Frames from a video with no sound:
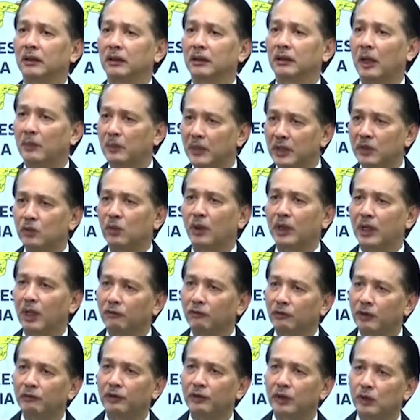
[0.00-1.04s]
That means
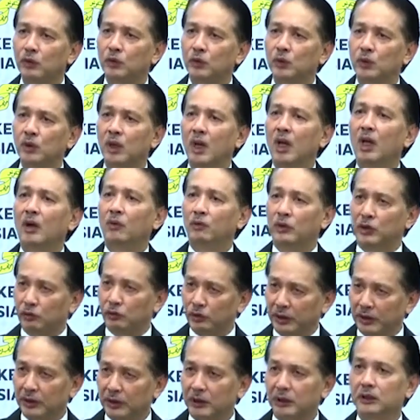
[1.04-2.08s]
whatever we do, we
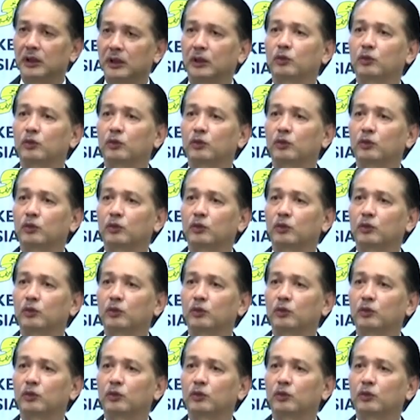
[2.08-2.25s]
treated the